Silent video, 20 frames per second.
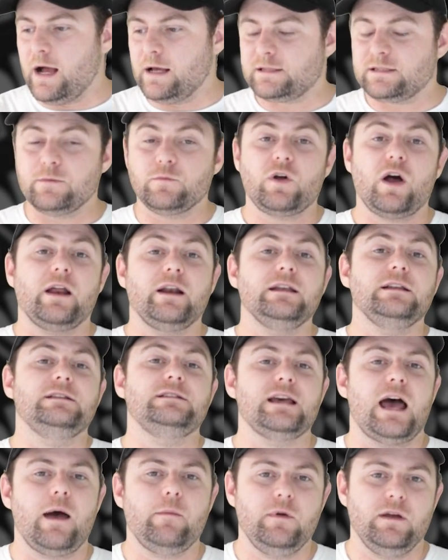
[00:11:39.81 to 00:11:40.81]
some kind
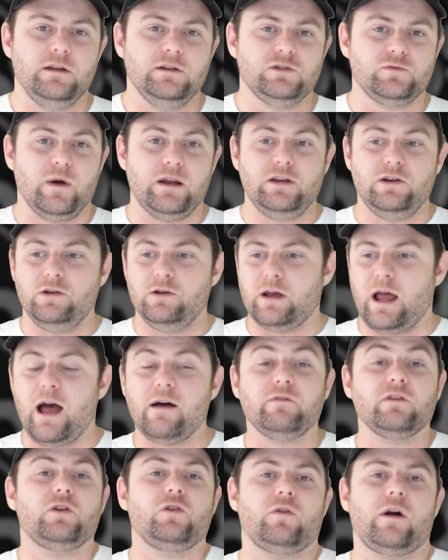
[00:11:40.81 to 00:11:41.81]
of damage when you
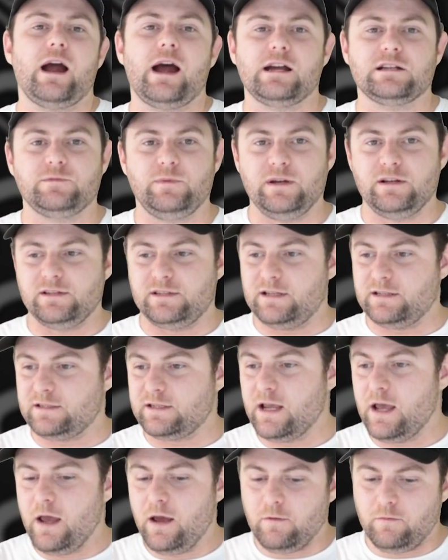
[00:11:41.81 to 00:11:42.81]
have a crash because it's,